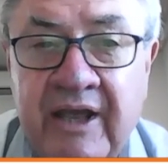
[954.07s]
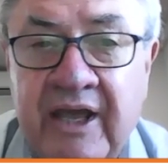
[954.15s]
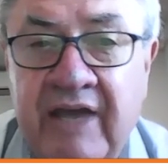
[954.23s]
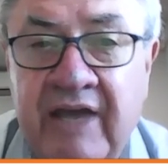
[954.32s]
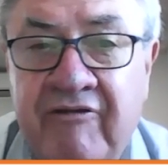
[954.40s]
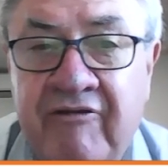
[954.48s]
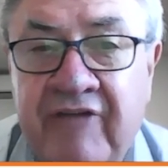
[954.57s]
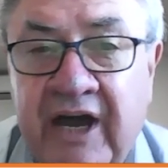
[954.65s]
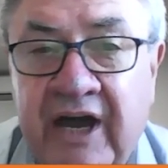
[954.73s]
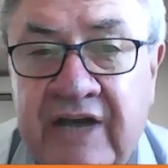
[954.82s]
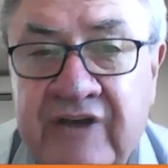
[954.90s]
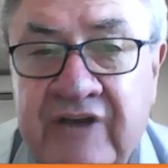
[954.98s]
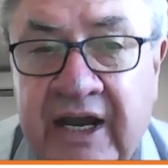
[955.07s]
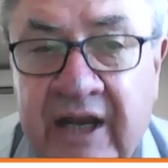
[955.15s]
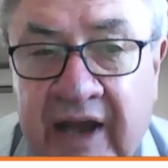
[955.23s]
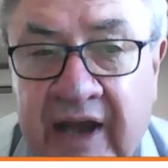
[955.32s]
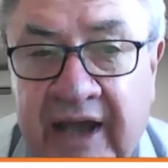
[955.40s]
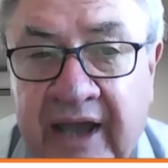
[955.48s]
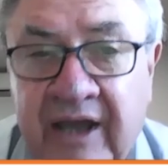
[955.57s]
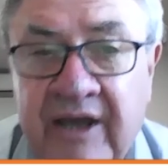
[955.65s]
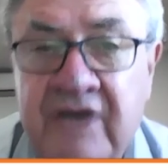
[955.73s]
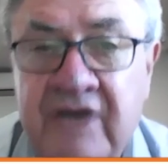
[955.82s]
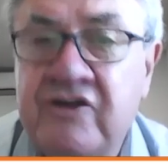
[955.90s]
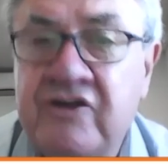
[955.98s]
if thiazide-like
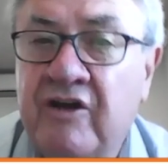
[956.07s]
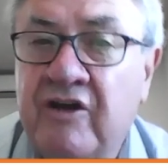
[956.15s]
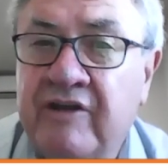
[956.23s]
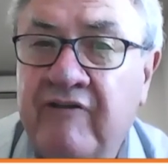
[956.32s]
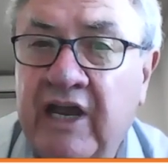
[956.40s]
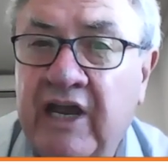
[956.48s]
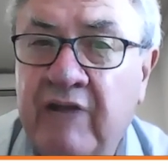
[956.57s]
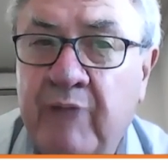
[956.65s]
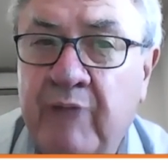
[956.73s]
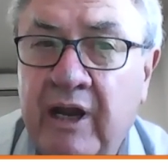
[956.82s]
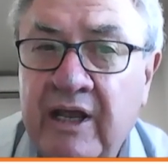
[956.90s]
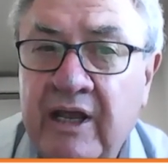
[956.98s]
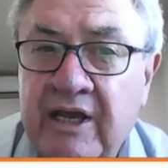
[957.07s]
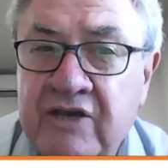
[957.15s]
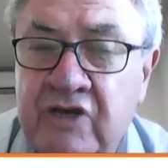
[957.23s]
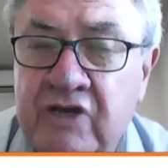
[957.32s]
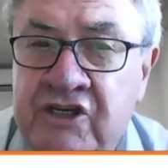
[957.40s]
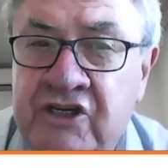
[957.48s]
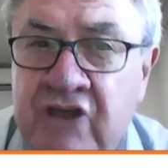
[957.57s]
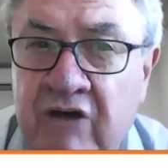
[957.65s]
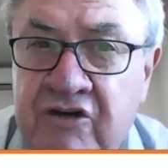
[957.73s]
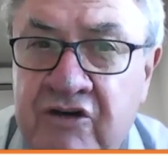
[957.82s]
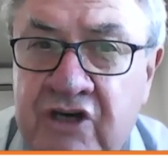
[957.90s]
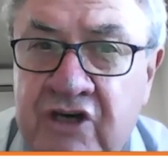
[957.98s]
is not available. So it
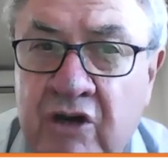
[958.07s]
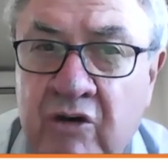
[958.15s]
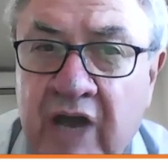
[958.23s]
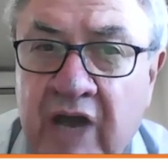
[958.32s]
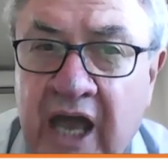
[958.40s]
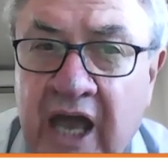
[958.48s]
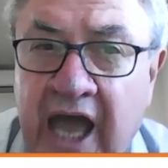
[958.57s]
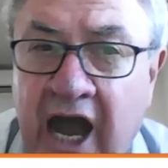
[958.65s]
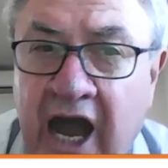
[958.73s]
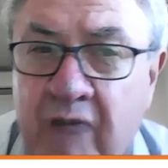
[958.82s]
shows you how